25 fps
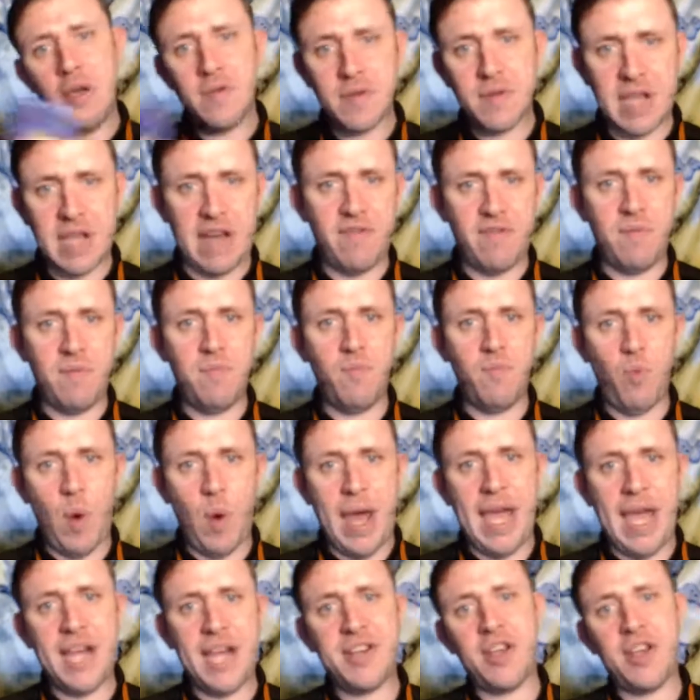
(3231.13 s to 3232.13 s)
giving
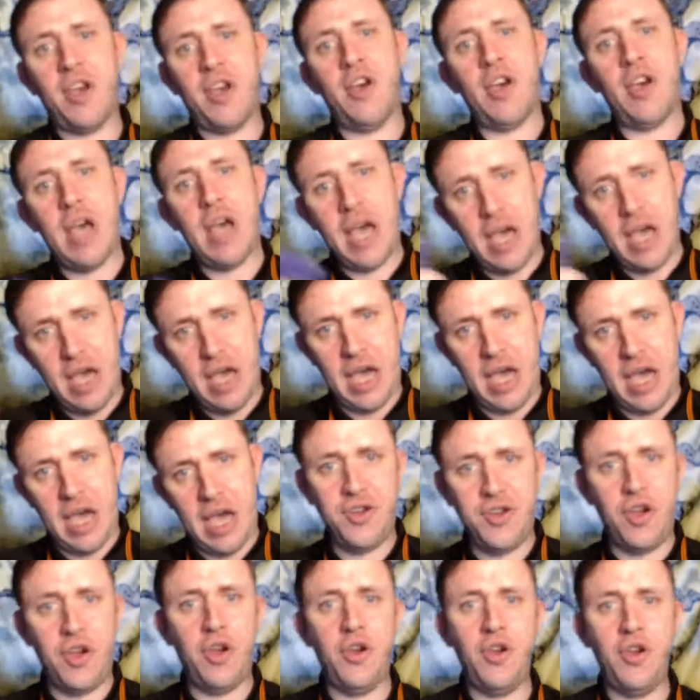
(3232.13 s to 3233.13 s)
way to a
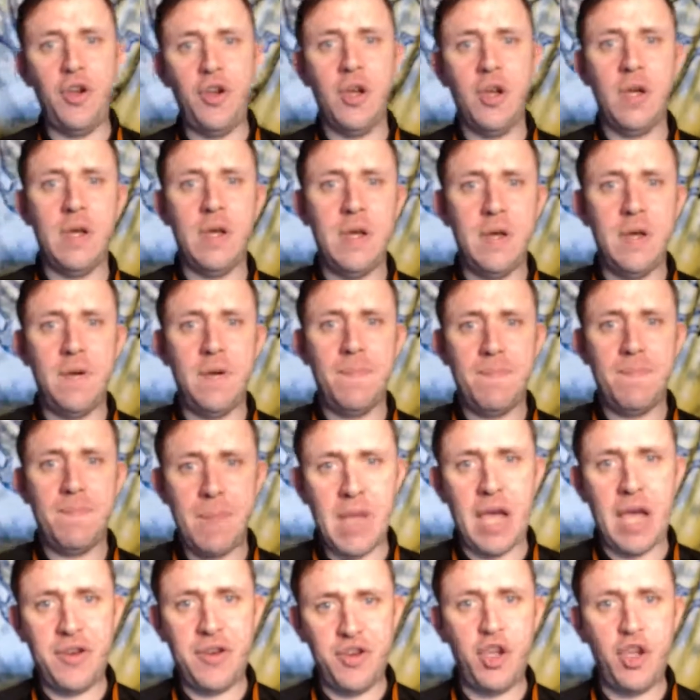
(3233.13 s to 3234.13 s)
new
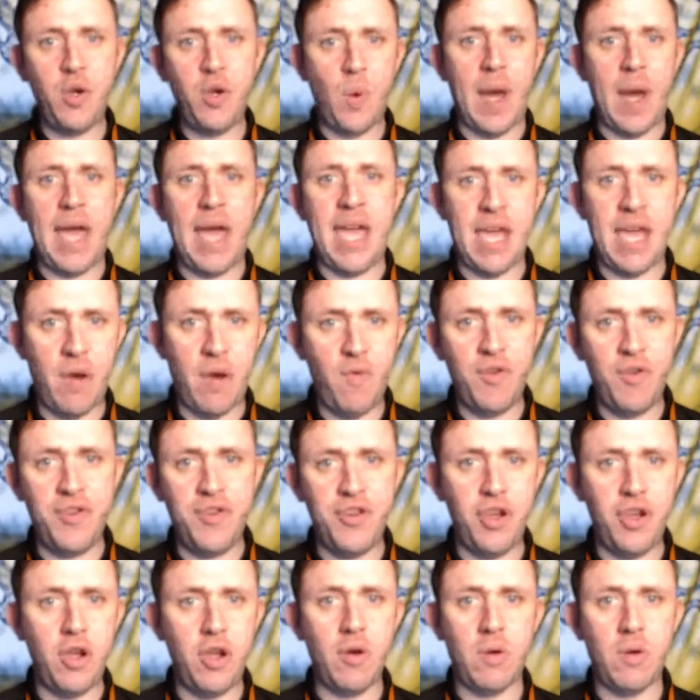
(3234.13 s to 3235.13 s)
way,
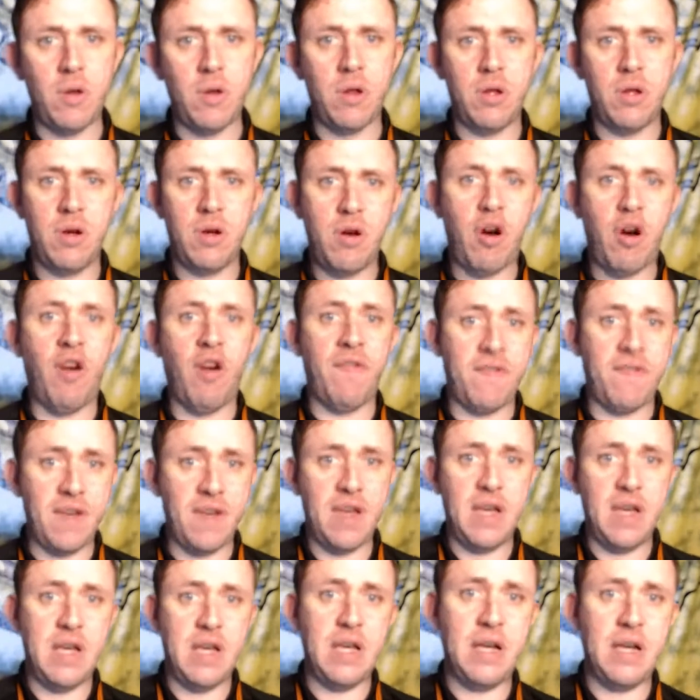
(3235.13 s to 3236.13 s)
renewal of
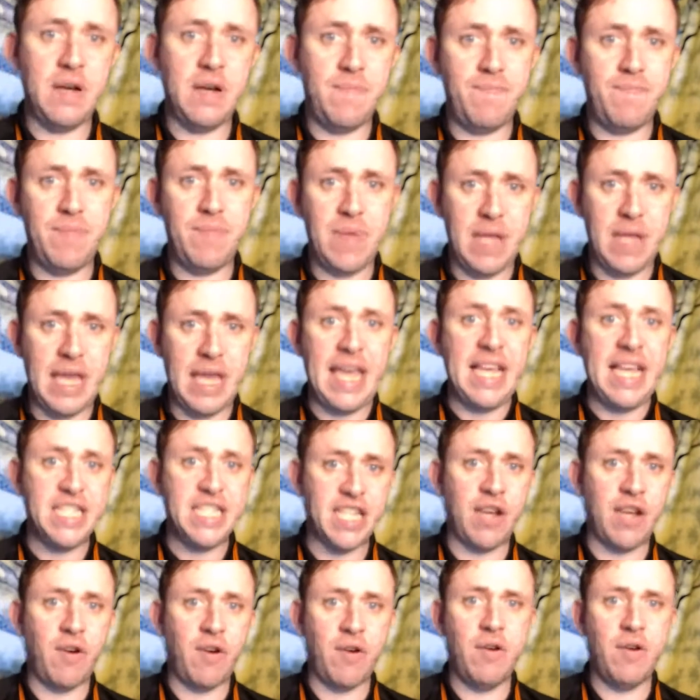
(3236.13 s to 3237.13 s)

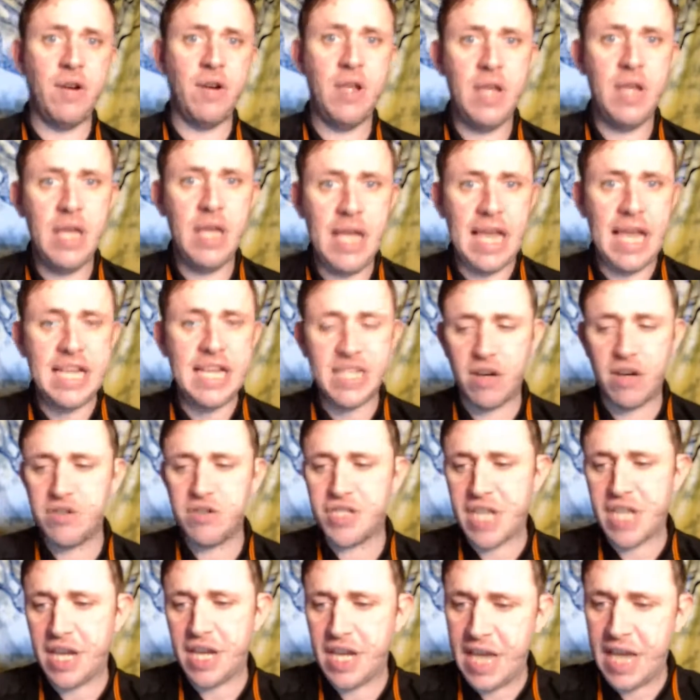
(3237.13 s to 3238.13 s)
easier
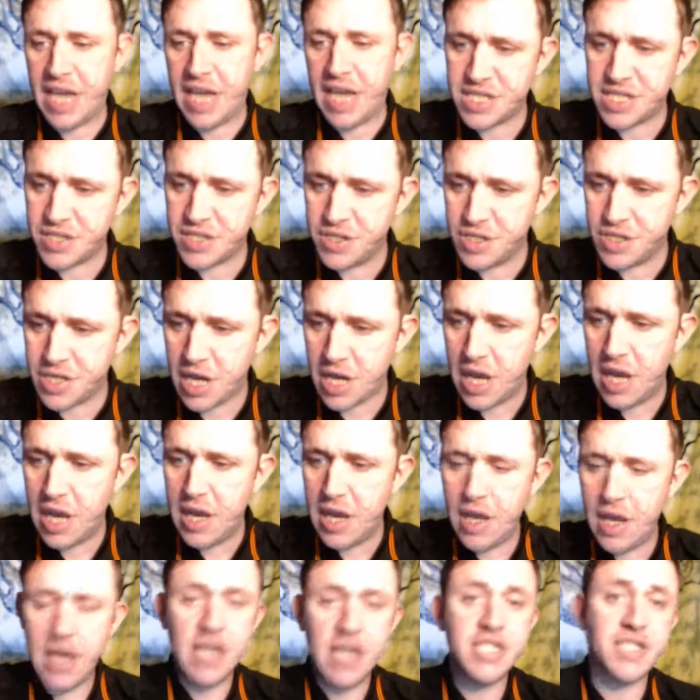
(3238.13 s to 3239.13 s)
situations.
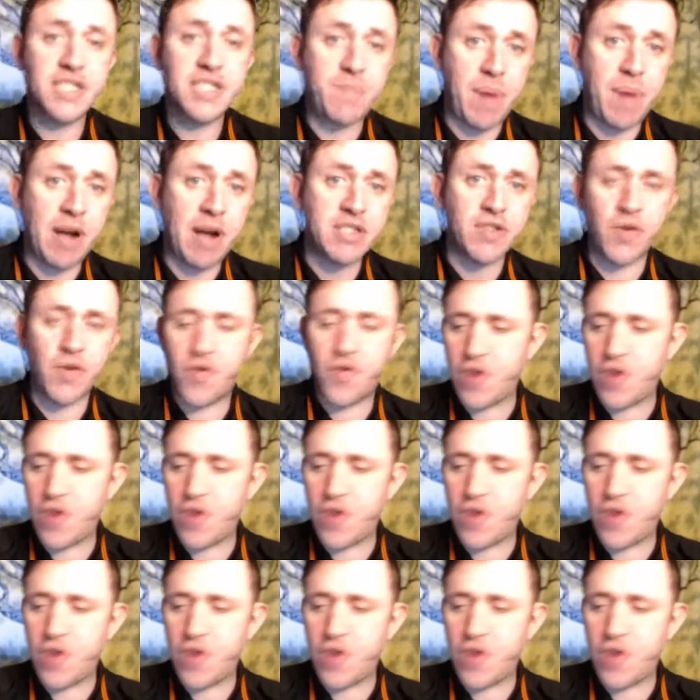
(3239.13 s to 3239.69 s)
Spiritual